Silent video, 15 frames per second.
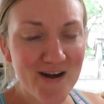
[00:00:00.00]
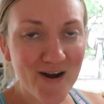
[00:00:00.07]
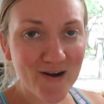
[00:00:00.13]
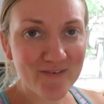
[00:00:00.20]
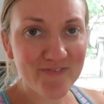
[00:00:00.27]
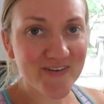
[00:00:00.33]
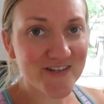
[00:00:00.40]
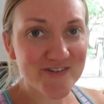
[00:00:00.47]

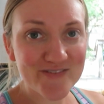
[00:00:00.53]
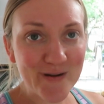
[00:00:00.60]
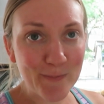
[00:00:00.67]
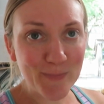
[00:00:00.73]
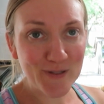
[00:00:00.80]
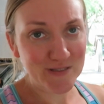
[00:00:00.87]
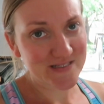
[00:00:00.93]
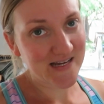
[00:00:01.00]
our
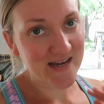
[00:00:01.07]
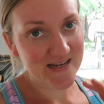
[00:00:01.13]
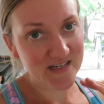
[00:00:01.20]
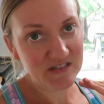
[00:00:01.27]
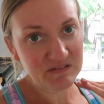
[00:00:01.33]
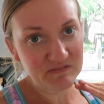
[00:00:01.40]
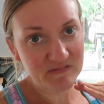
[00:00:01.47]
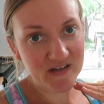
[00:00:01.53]
fixer-upper is kind
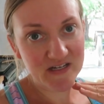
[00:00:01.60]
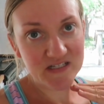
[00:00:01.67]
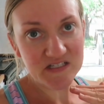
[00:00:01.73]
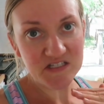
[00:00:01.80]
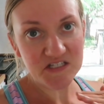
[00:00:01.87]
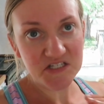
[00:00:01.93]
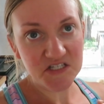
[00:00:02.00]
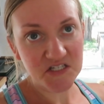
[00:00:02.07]
of
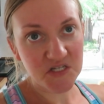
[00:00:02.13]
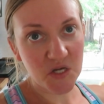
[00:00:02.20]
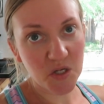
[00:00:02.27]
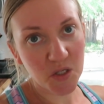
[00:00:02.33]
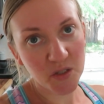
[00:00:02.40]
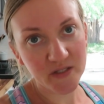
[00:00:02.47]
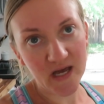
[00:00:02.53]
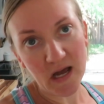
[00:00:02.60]

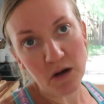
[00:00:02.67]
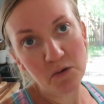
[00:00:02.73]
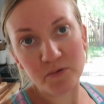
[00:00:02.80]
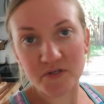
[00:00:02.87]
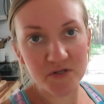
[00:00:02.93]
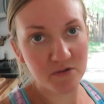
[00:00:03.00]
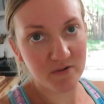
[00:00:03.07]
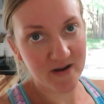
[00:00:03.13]
stalled
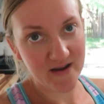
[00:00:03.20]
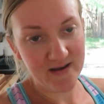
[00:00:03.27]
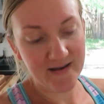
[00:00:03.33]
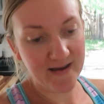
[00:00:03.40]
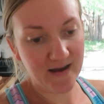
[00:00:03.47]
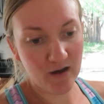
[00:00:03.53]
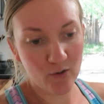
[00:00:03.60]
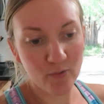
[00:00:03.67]
out right
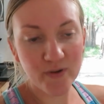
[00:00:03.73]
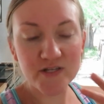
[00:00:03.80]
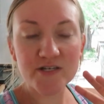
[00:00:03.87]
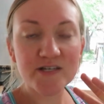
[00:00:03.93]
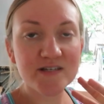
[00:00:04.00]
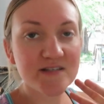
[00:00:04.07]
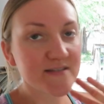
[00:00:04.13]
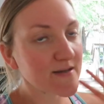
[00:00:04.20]
now,
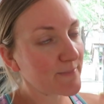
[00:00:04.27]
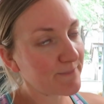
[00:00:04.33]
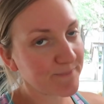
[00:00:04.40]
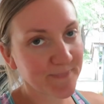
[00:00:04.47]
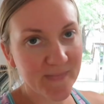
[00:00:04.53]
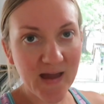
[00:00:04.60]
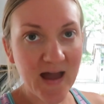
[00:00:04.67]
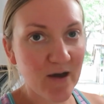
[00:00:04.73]
which is
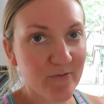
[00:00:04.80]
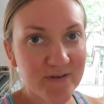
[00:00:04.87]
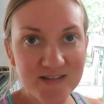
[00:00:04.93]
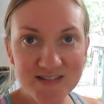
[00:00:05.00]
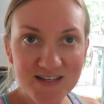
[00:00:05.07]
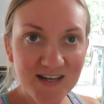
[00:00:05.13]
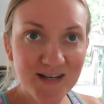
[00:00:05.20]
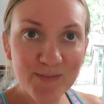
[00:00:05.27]
how
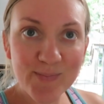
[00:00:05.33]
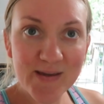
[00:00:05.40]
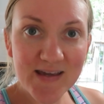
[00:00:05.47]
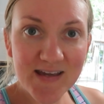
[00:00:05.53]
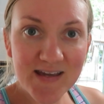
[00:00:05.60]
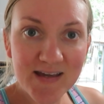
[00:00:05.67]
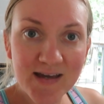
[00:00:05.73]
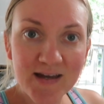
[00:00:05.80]
it's gonna
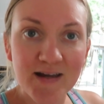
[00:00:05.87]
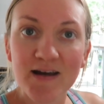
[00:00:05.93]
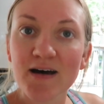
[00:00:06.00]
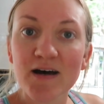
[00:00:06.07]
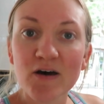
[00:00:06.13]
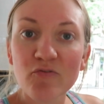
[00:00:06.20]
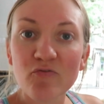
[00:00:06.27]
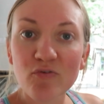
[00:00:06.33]
be
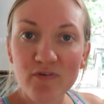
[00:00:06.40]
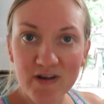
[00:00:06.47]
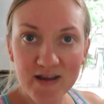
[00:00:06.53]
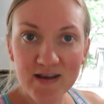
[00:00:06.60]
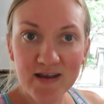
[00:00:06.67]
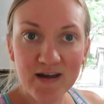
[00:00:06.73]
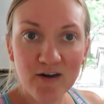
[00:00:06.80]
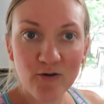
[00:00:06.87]
for
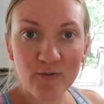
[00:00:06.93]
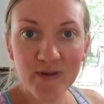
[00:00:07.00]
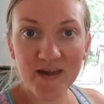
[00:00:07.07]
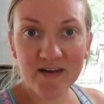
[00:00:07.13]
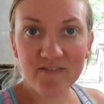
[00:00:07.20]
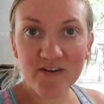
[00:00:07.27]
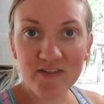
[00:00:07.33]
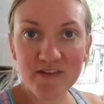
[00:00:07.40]
right now. We
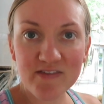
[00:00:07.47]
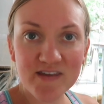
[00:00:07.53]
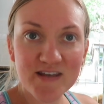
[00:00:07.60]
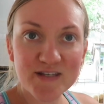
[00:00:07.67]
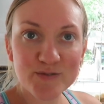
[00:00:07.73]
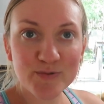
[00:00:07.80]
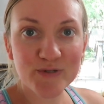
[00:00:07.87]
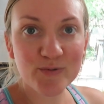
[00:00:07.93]
have other
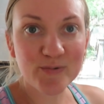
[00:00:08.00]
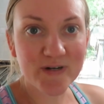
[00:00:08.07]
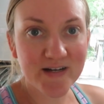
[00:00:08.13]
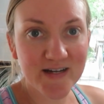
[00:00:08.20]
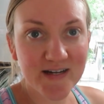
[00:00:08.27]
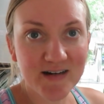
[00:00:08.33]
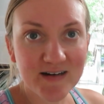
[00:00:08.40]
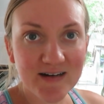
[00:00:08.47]
things we're
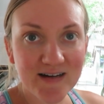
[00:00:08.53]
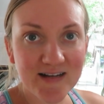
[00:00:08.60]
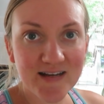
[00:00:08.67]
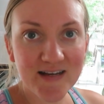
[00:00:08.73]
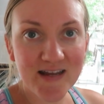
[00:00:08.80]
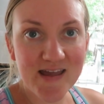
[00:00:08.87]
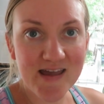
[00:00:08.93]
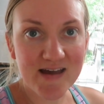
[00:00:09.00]
working
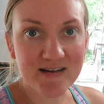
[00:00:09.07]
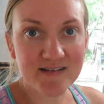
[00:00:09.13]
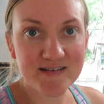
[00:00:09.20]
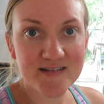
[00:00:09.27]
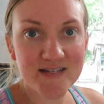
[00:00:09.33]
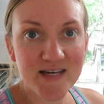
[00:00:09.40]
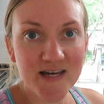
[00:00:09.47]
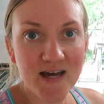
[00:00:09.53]
on,
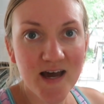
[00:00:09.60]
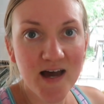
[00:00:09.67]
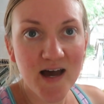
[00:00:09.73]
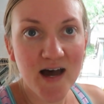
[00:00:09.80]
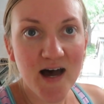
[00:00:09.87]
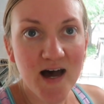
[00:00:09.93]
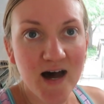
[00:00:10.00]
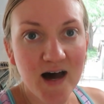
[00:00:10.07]
and
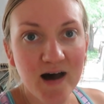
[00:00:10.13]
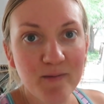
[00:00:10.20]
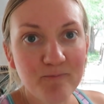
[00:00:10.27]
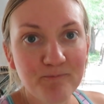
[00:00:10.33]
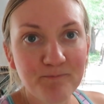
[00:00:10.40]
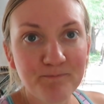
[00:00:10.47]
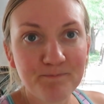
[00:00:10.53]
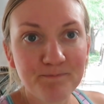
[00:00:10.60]

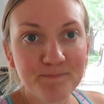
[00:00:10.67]
um,